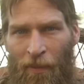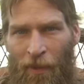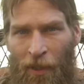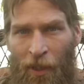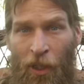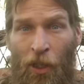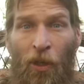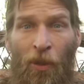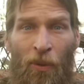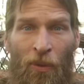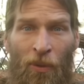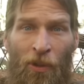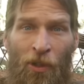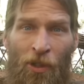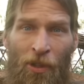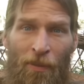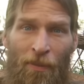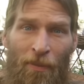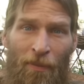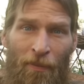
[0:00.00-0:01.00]

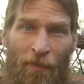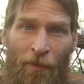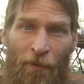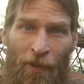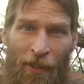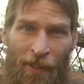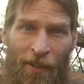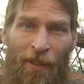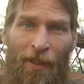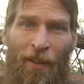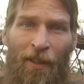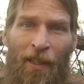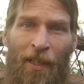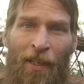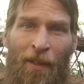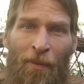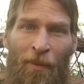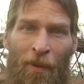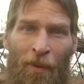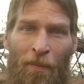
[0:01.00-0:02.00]
huge
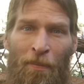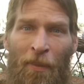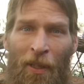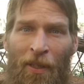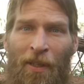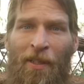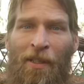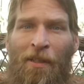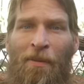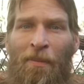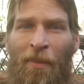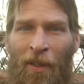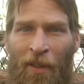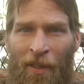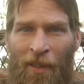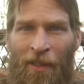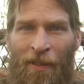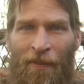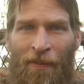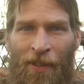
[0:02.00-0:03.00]
facility with millions and
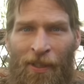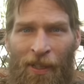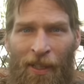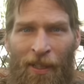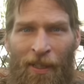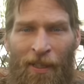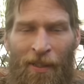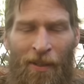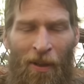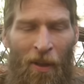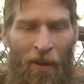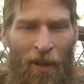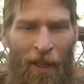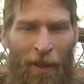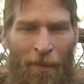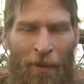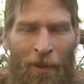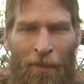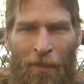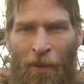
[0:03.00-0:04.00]
millions of seeds all
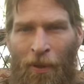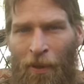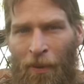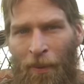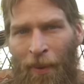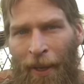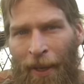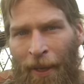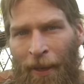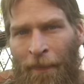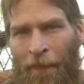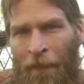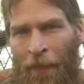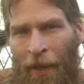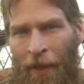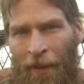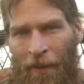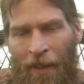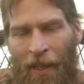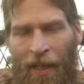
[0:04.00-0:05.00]
labeled and put away.
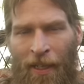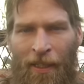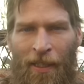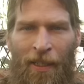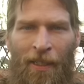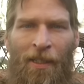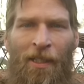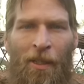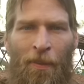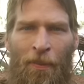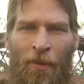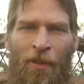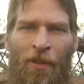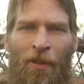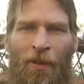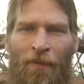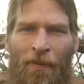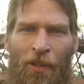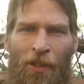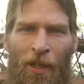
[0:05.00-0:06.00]
And the idea is to
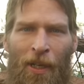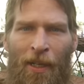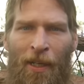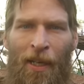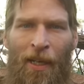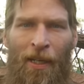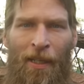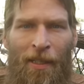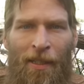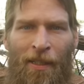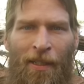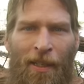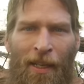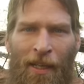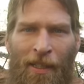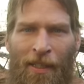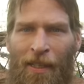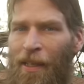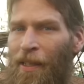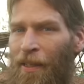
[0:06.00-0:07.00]
preserve the genetics in
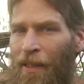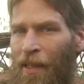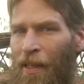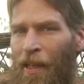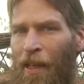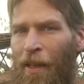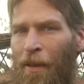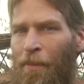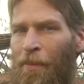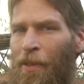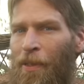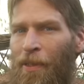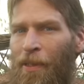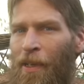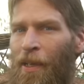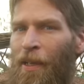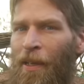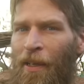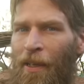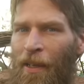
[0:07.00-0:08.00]
case anything happens
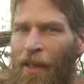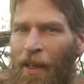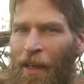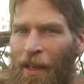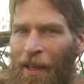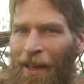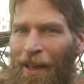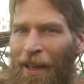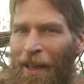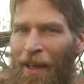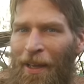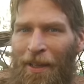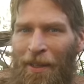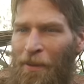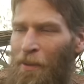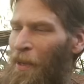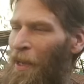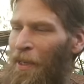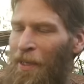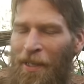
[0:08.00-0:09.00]

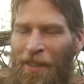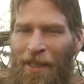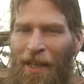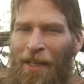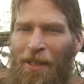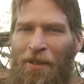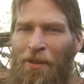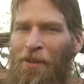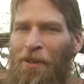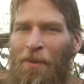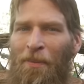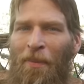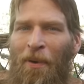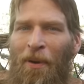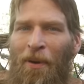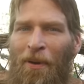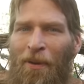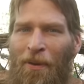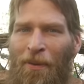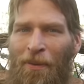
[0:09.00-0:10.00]
a disaster
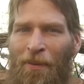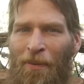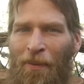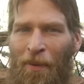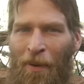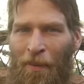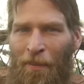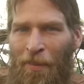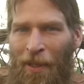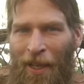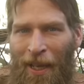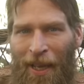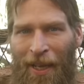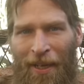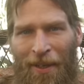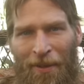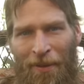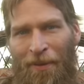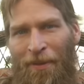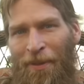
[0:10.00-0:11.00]
tomorrow or a
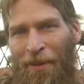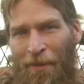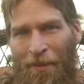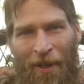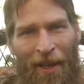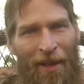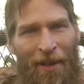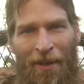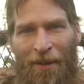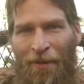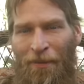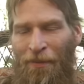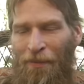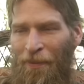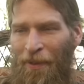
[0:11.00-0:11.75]
blight or some kind of